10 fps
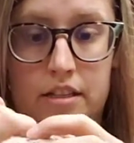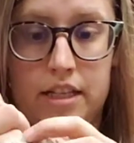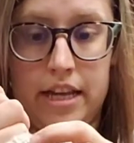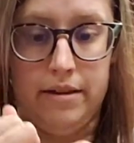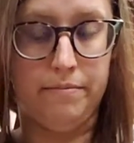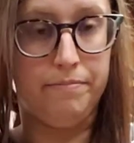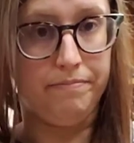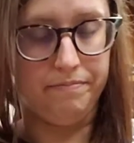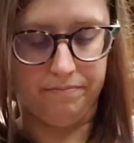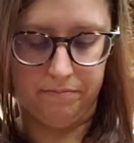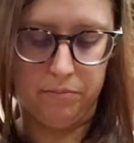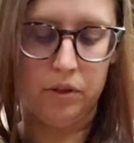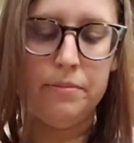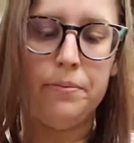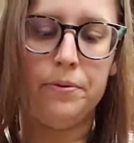Tight. Pull
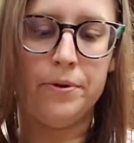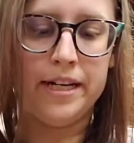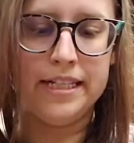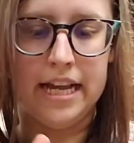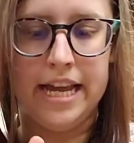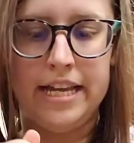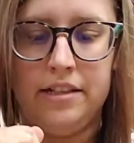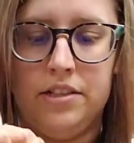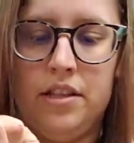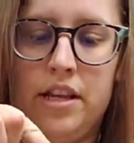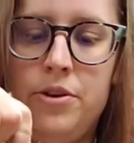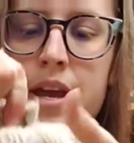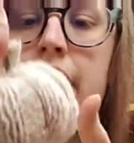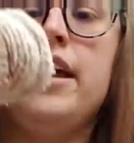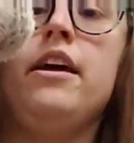it pretty tight so that you
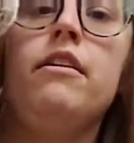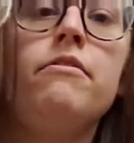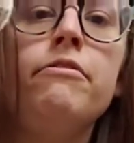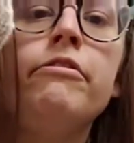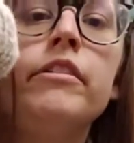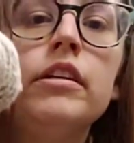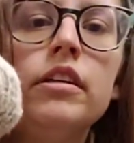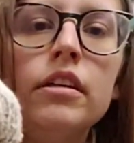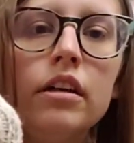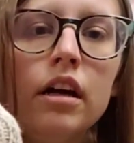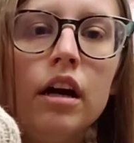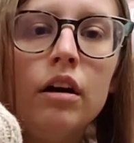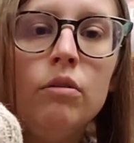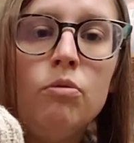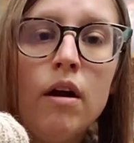have a
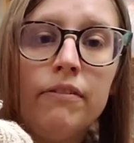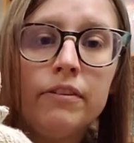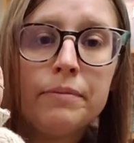roughly